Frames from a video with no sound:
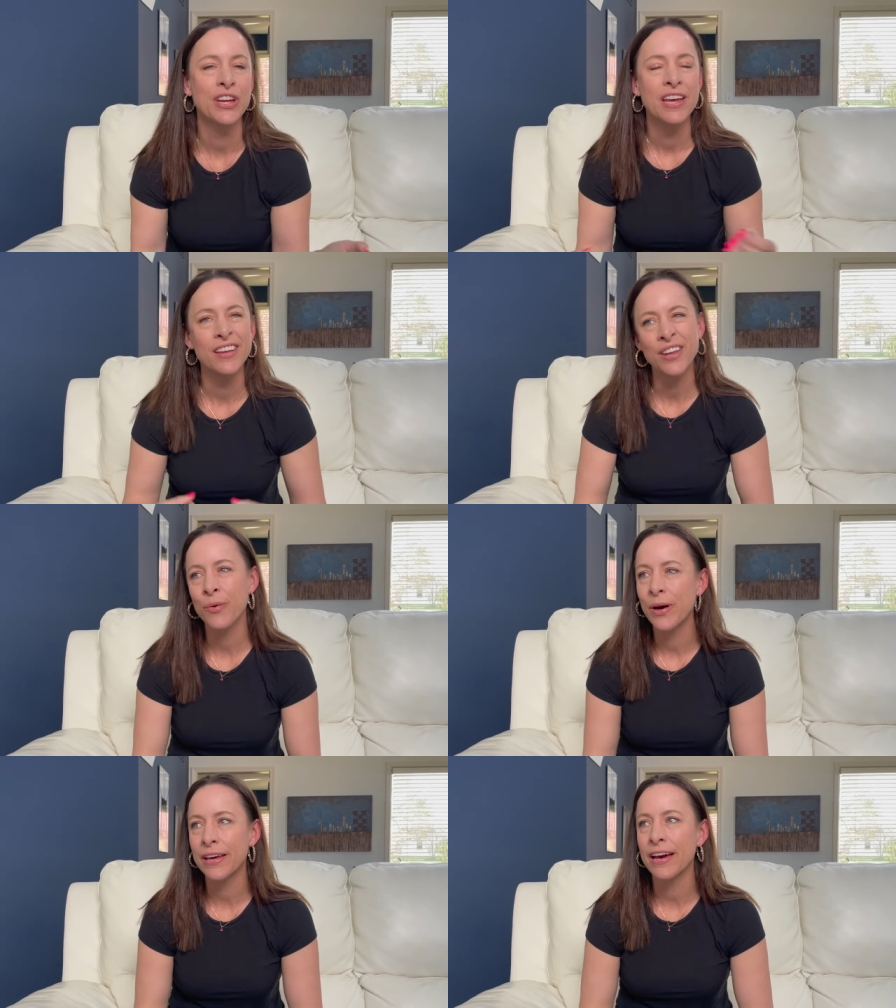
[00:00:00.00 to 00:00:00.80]
You know
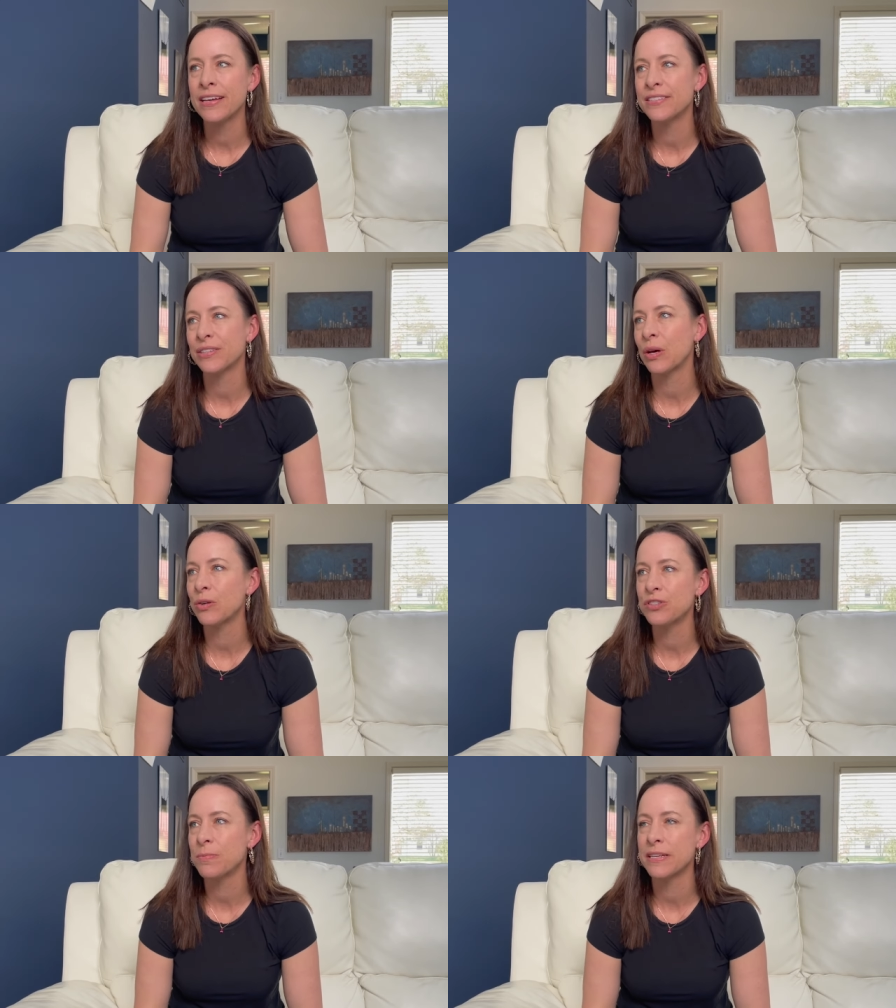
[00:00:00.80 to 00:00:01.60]
what, guys?
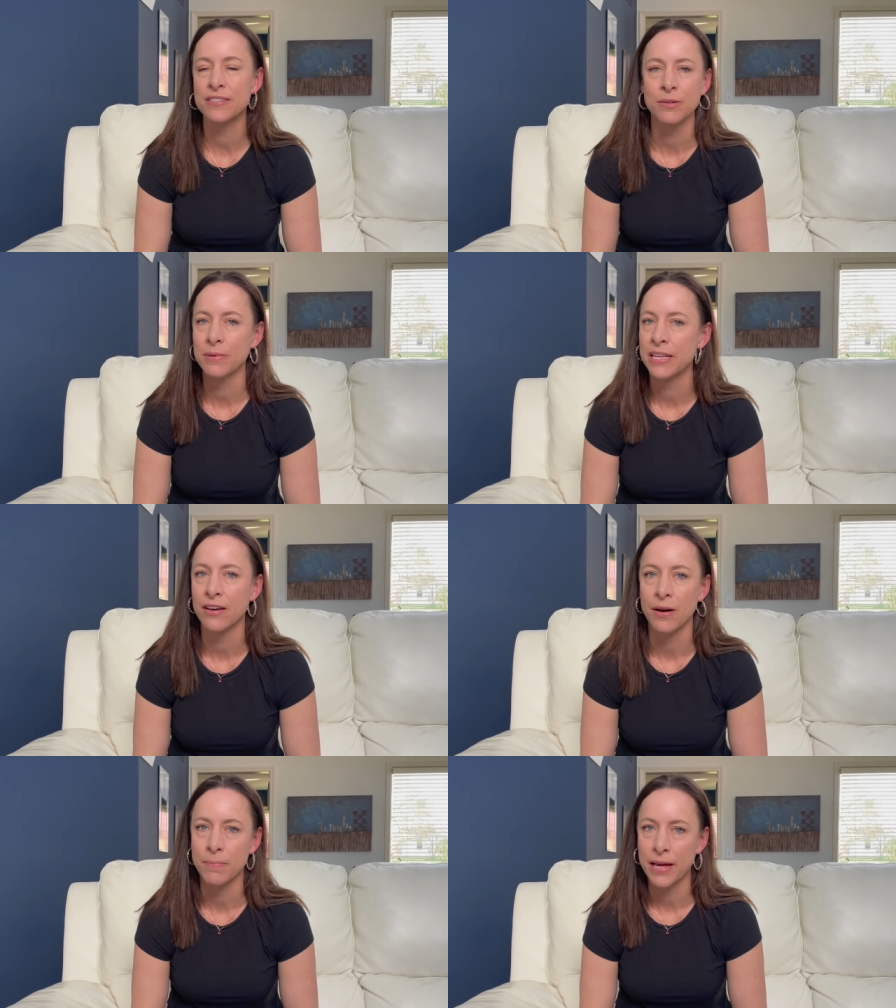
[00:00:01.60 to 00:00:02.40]
Coach makes so many
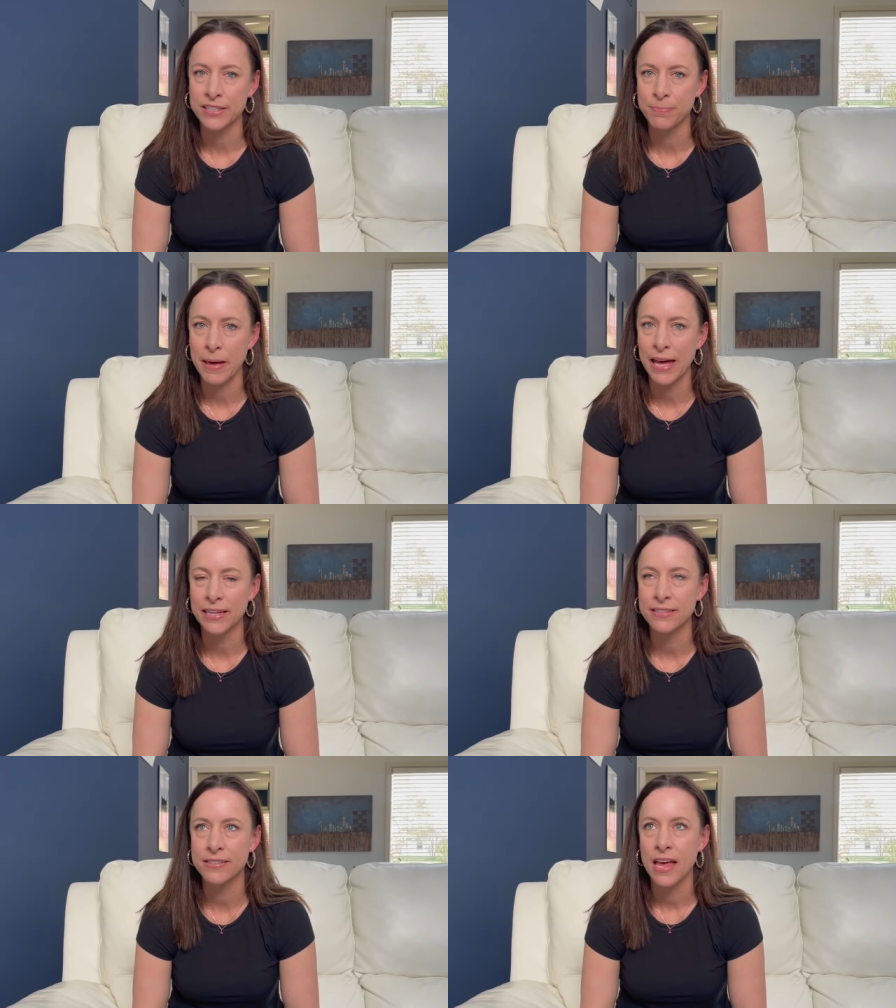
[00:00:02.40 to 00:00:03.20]
compact
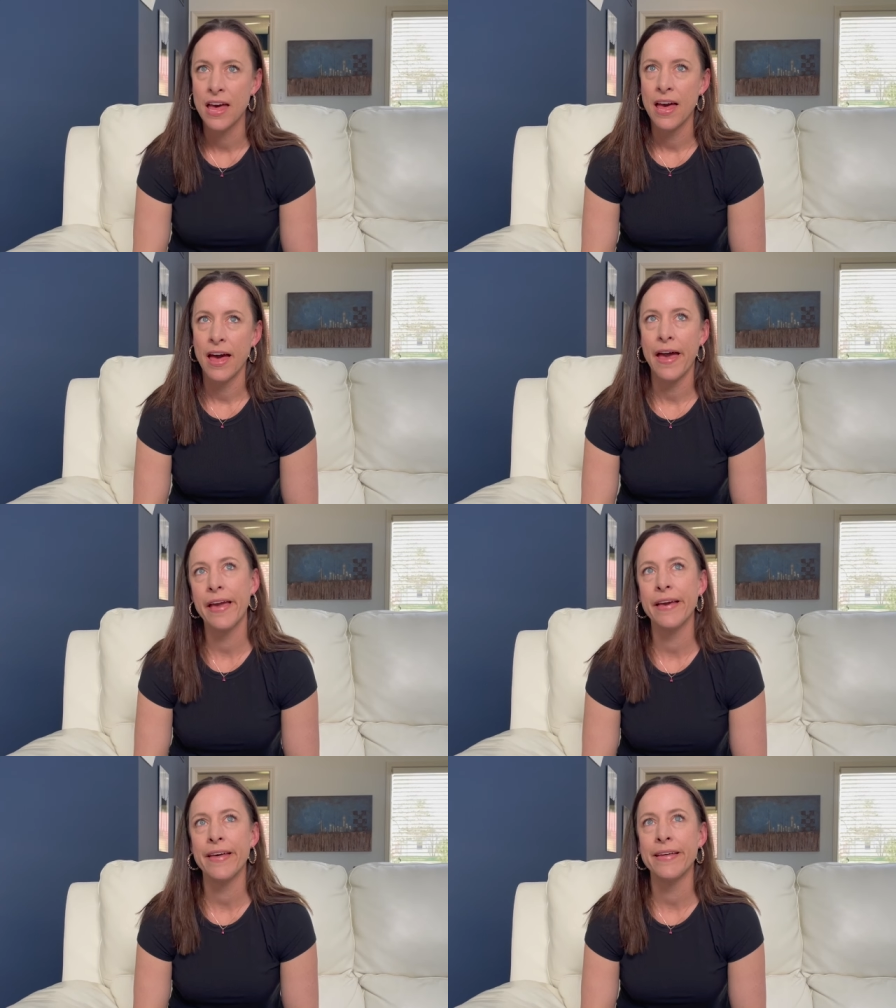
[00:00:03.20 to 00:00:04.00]
bags,
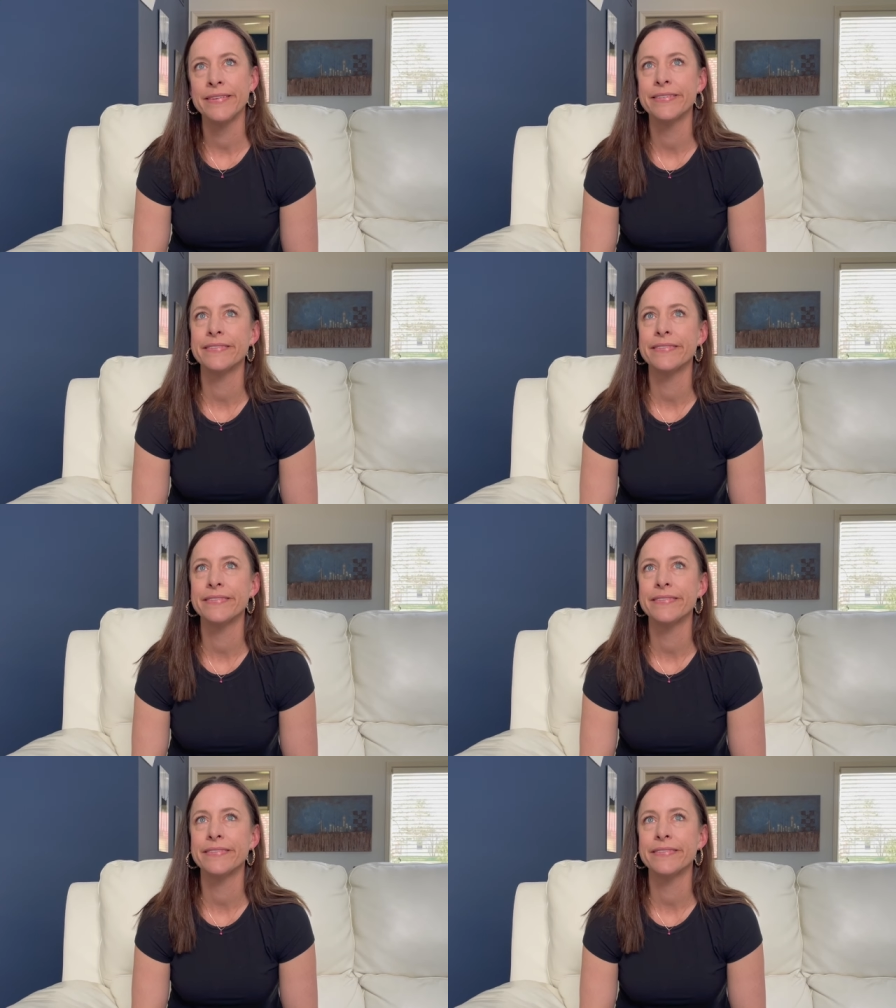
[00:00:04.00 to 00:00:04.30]
and